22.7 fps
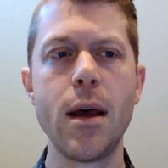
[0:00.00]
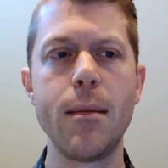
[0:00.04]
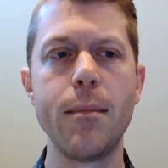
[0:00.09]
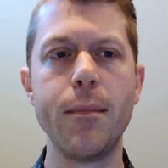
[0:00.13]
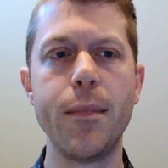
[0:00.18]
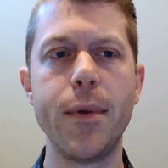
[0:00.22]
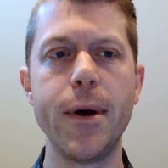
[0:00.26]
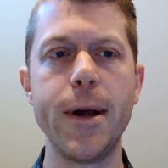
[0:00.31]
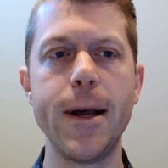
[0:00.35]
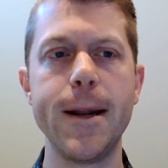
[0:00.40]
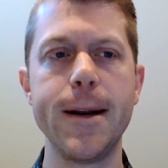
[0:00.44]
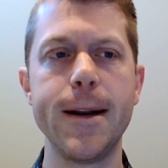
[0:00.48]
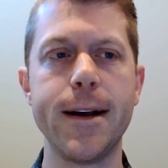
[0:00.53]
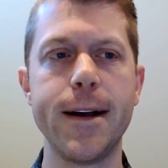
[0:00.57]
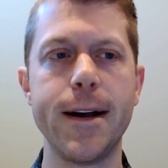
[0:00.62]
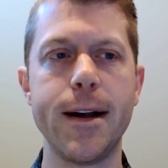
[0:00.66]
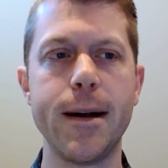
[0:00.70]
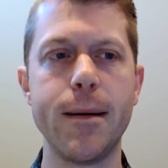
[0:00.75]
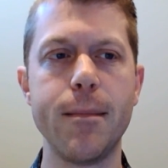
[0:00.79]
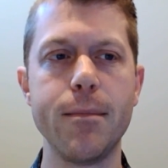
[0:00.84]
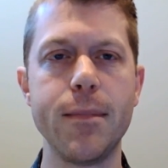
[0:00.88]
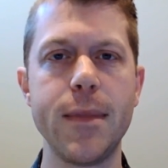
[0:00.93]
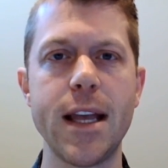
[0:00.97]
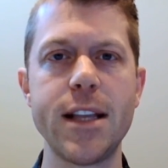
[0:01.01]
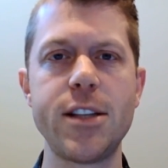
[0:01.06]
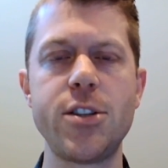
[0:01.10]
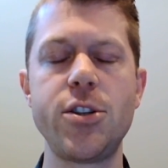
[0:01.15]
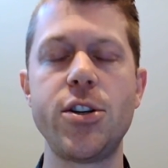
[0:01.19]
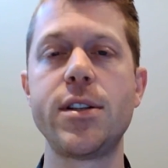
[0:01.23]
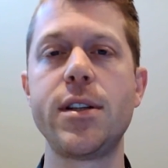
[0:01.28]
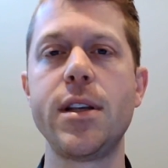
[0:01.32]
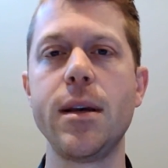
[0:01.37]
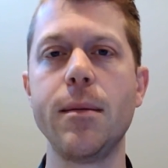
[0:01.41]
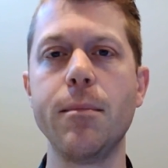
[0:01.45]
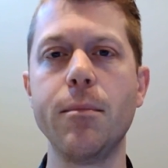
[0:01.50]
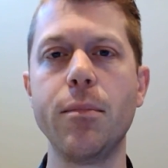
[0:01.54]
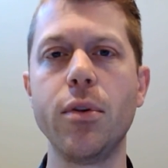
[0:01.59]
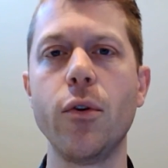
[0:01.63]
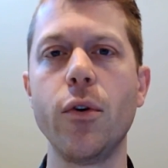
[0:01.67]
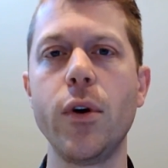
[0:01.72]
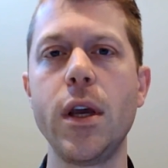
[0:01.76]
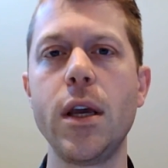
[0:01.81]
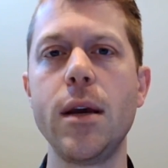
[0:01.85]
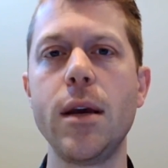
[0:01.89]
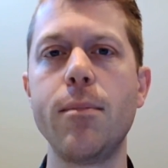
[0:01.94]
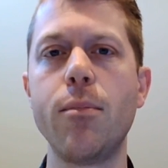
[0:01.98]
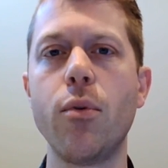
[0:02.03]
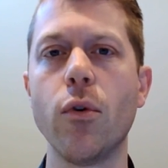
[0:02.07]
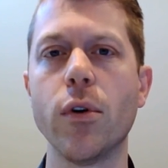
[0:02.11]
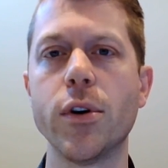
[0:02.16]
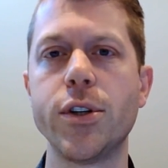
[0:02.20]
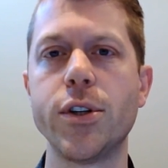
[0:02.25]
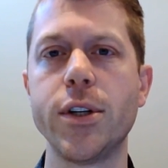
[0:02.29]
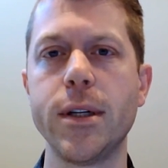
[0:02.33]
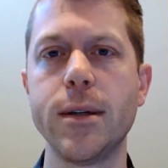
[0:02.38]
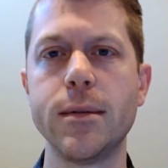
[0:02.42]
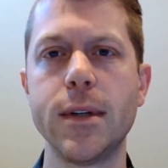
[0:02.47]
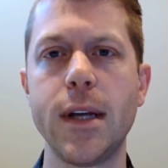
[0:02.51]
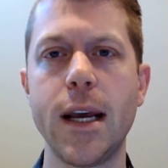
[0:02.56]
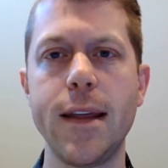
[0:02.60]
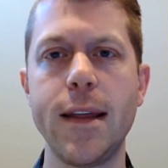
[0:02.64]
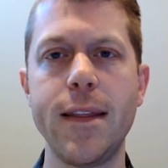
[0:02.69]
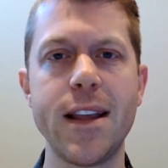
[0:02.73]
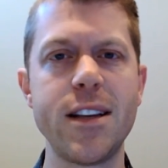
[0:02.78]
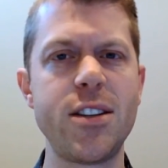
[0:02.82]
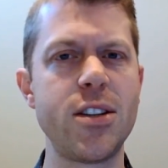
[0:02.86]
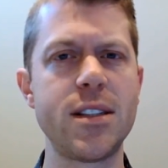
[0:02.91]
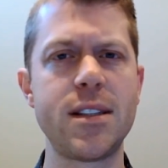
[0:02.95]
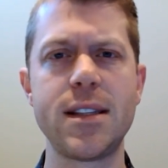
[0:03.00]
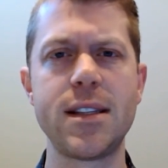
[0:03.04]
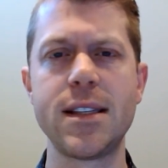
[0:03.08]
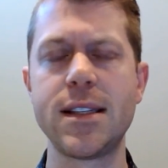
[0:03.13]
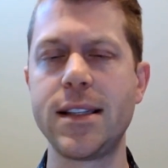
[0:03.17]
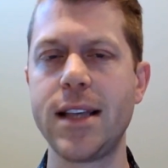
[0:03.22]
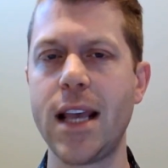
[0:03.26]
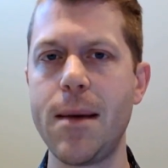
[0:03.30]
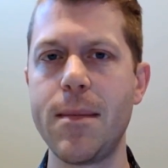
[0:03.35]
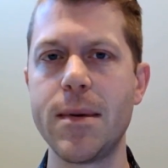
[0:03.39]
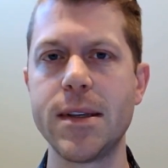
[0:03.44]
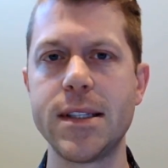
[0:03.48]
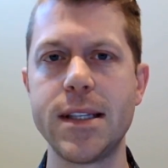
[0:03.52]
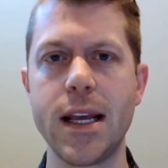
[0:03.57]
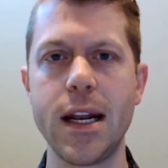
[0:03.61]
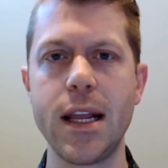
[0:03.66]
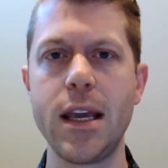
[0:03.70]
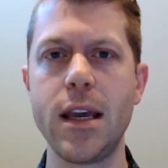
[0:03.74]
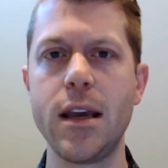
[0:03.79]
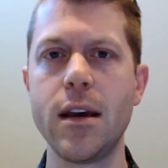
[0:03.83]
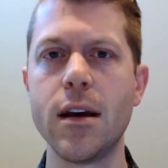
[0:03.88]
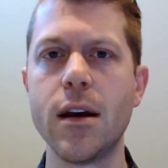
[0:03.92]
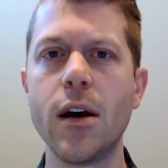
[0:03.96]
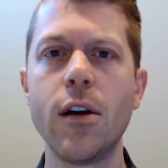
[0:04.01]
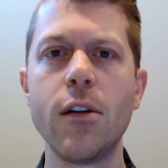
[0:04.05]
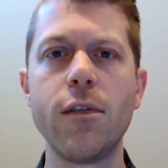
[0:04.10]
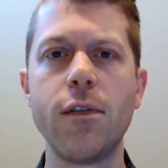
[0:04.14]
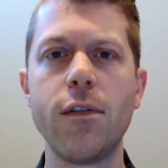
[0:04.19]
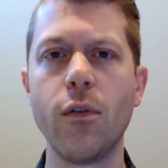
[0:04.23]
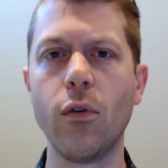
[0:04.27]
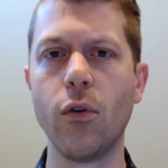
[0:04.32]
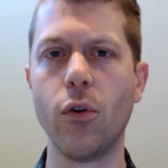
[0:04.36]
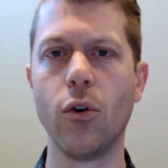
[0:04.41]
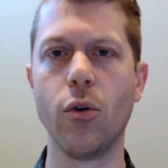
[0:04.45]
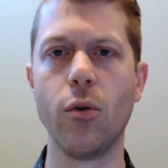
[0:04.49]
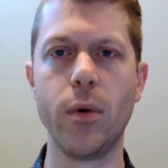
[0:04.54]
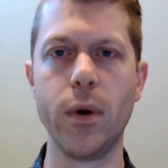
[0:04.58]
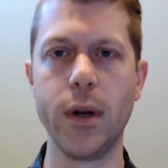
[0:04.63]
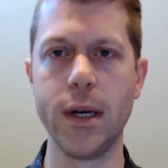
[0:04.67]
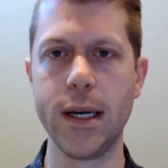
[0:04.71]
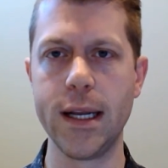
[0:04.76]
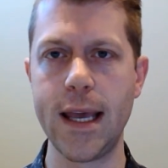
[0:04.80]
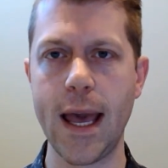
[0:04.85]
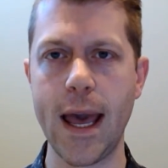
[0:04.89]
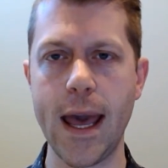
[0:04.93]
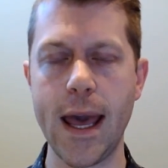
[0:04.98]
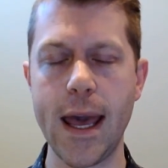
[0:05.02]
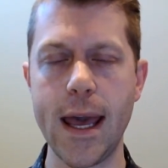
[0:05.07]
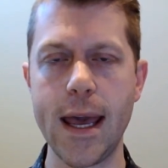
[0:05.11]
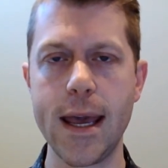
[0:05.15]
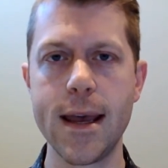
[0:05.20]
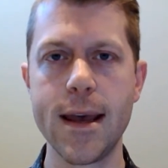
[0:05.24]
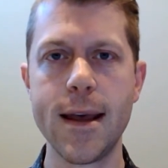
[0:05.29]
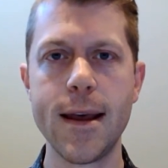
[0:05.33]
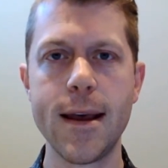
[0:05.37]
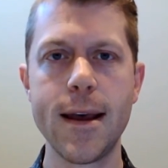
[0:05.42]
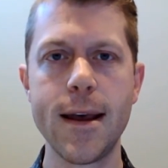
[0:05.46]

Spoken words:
But that's just the employee portion. And that's just the same as any 401k,